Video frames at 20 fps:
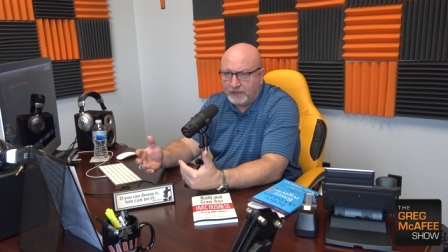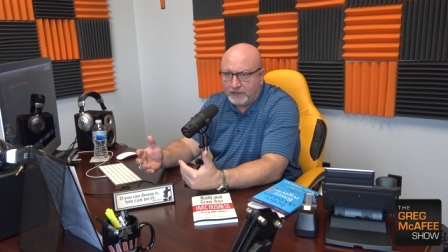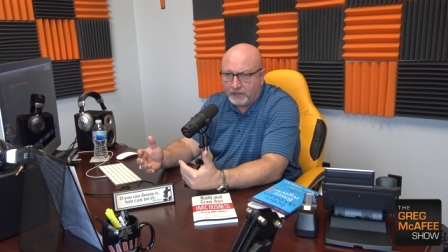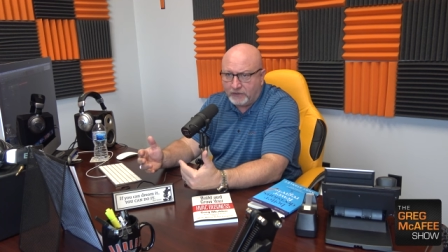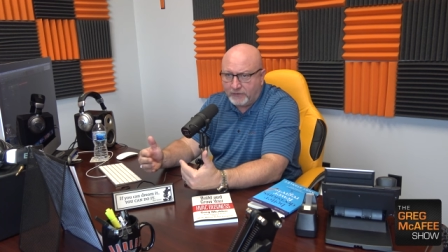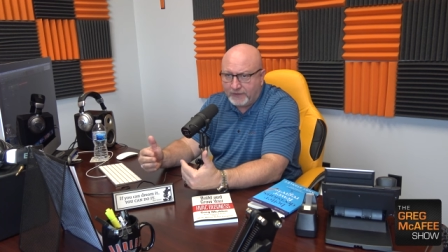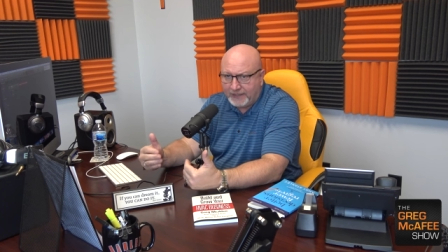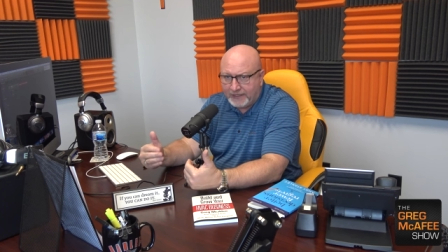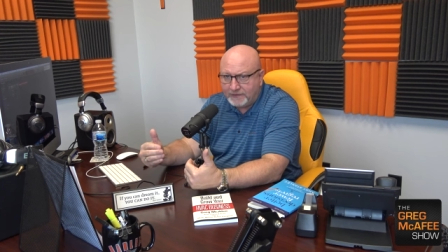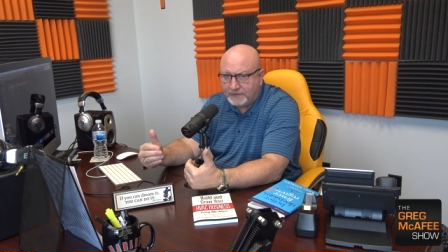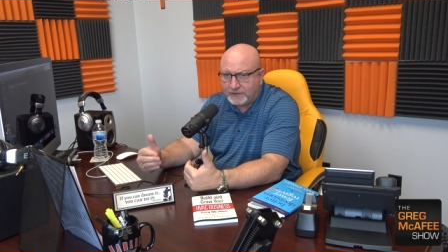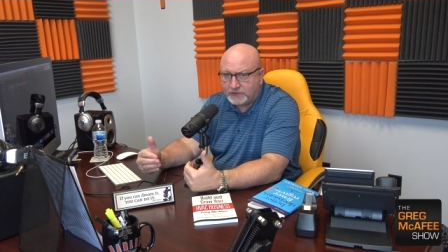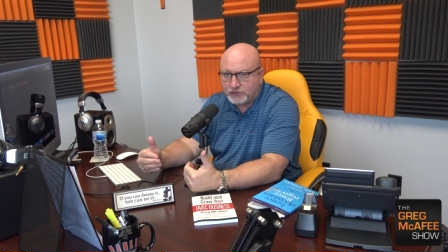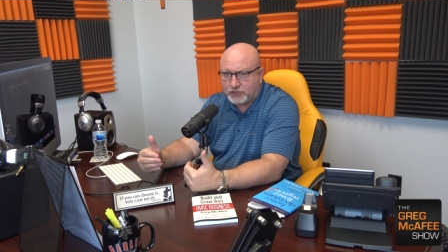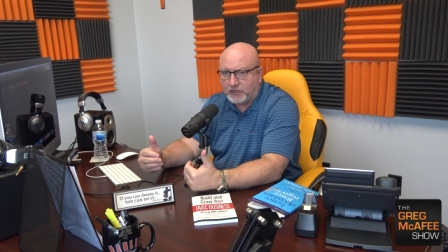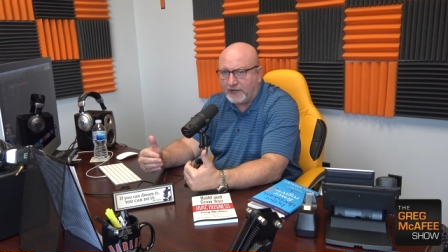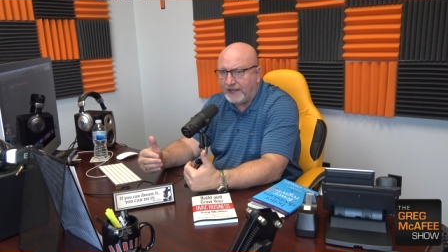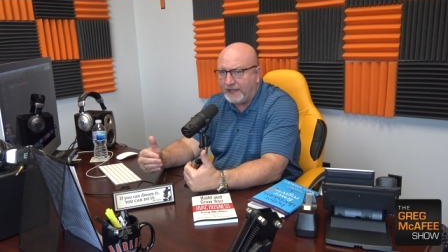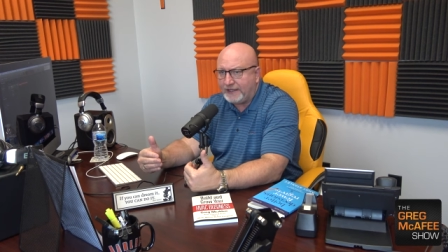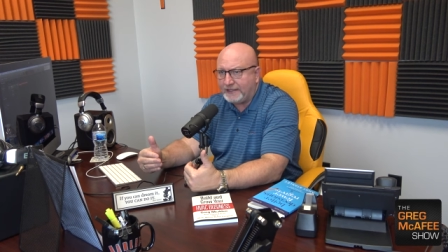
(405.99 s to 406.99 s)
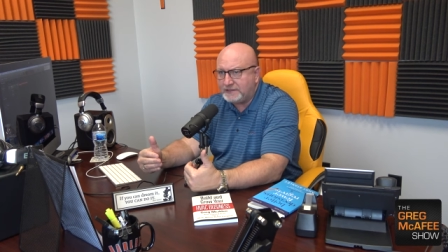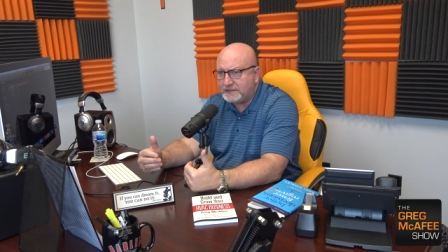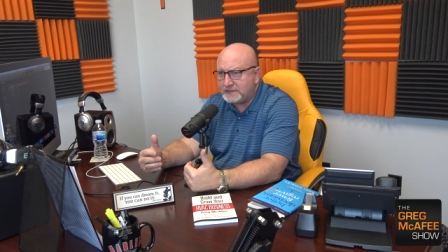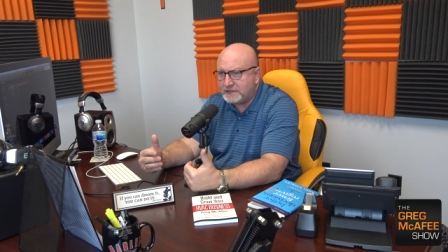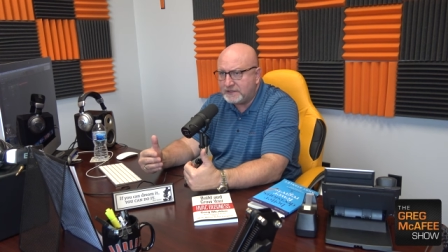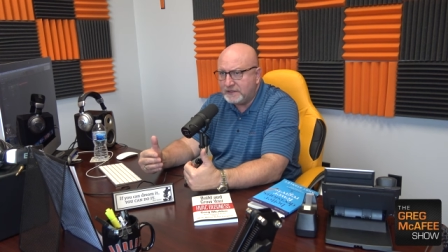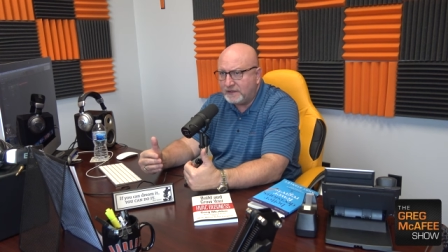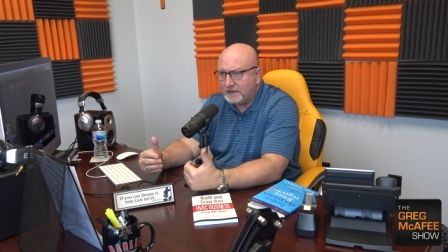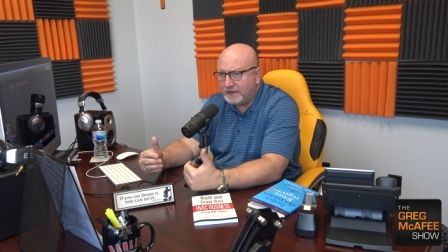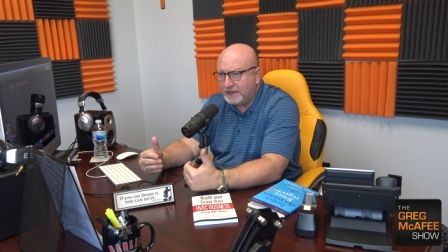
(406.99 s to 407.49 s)
you know, in the
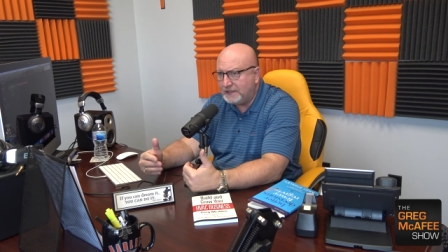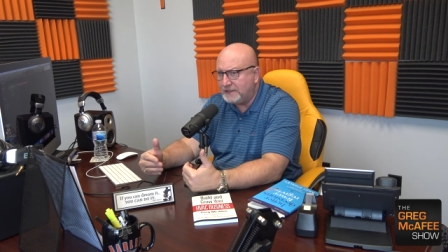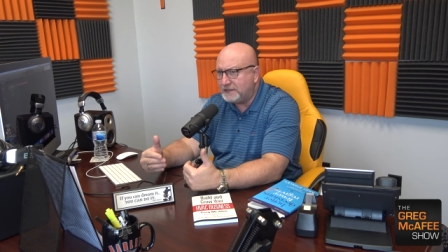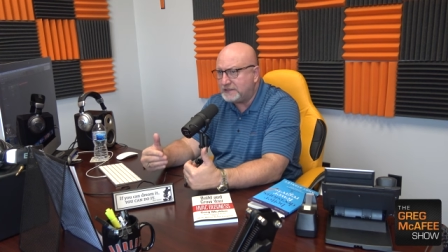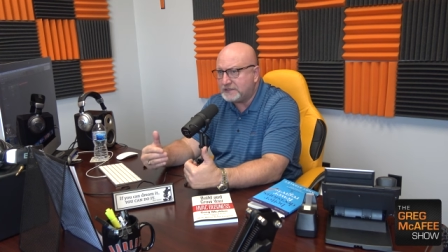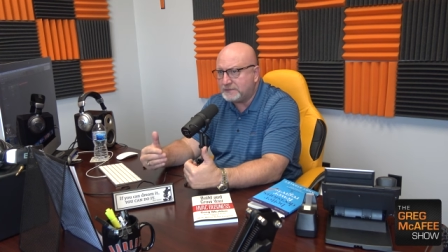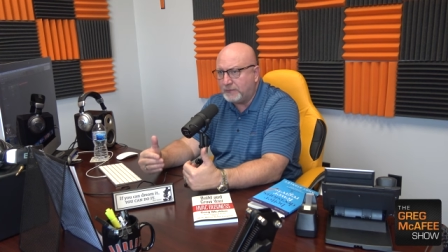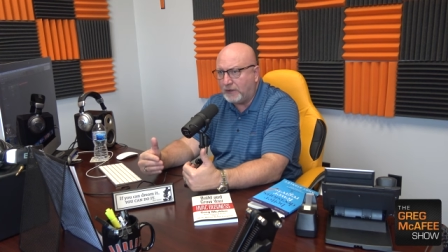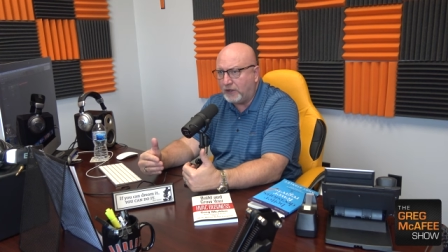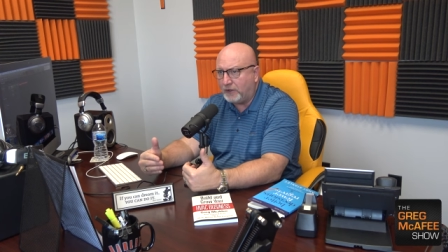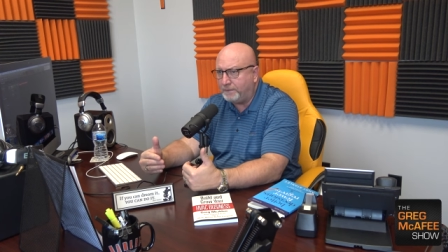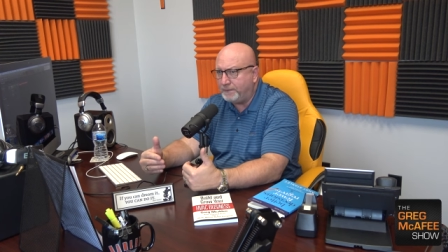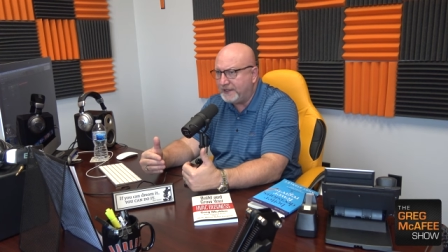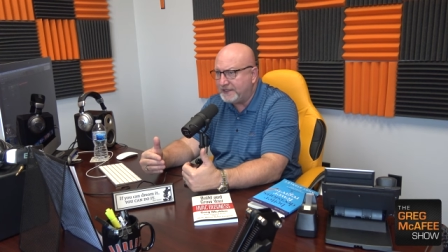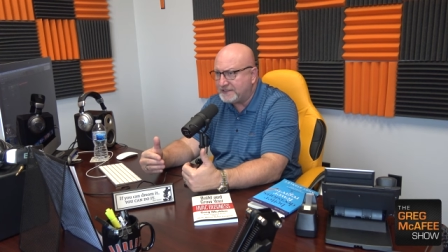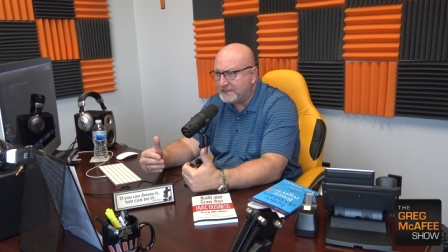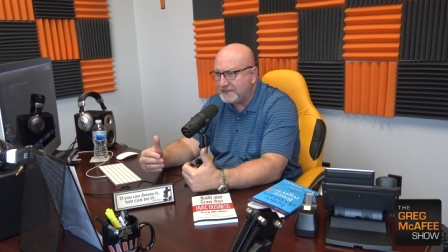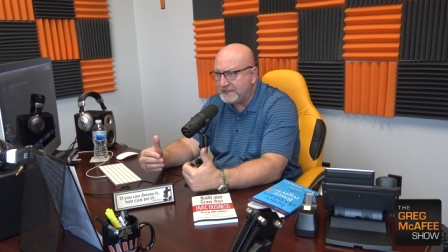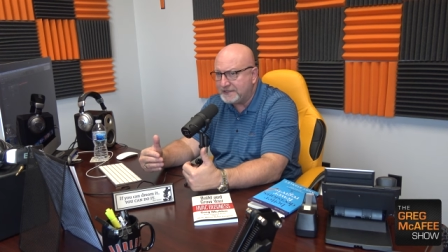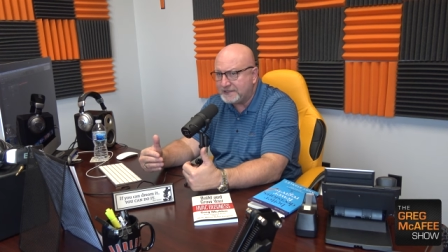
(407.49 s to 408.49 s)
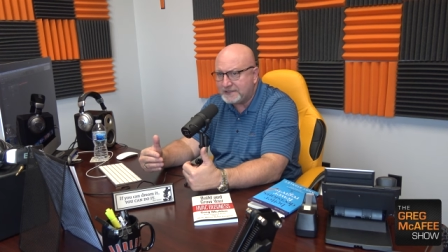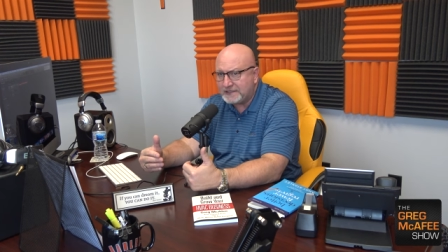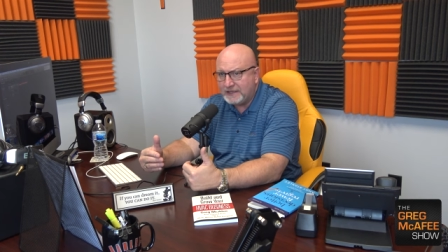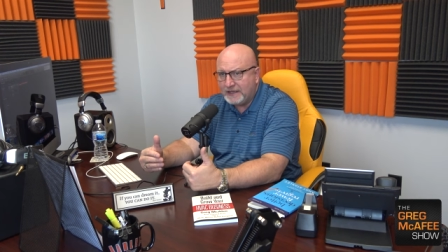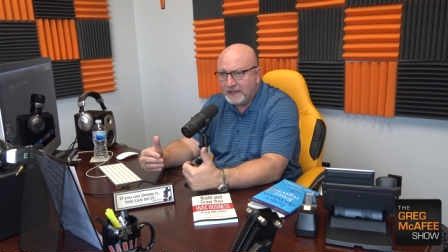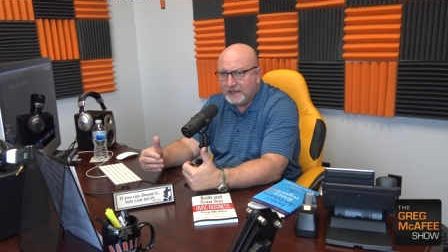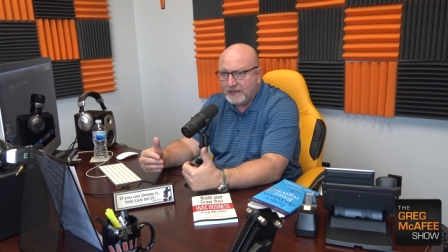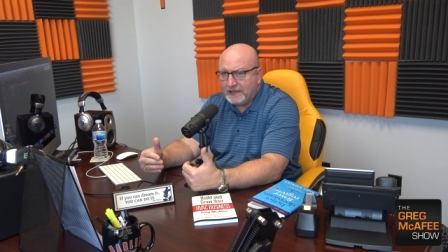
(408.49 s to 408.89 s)
trades, in the small business,